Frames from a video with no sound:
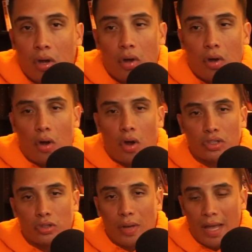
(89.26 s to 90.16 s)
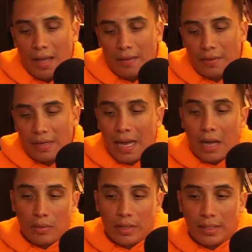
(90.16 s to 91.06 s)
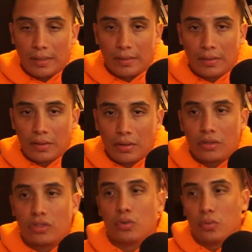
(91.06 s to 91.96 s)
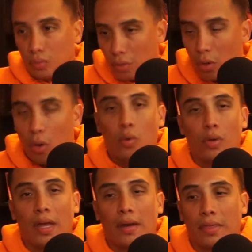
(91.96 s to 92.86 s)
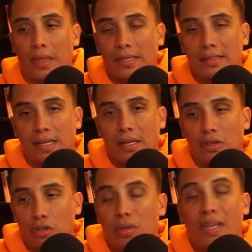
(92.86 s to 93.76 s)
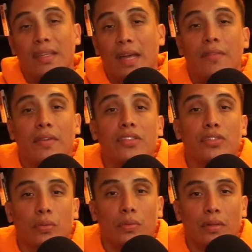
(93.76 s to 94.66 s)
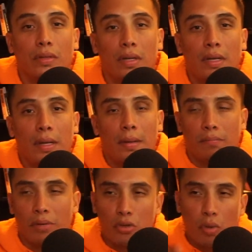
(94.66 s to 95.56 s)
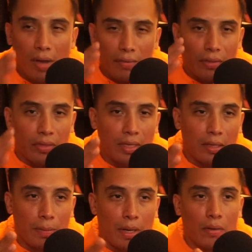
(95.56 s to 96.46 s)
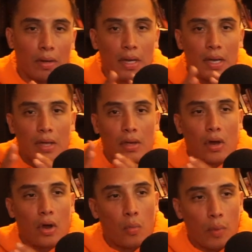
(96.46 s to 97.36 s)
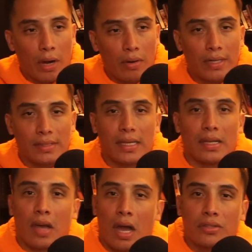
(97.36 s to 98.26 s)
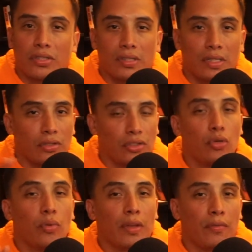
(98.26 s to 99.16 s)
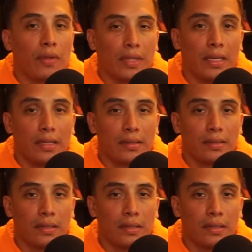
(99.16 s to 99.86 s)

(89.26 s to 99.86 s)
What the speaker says: also have an outlet to a whole lot of things that you can dive into. But you have to think about awareness and consciousness are two different things.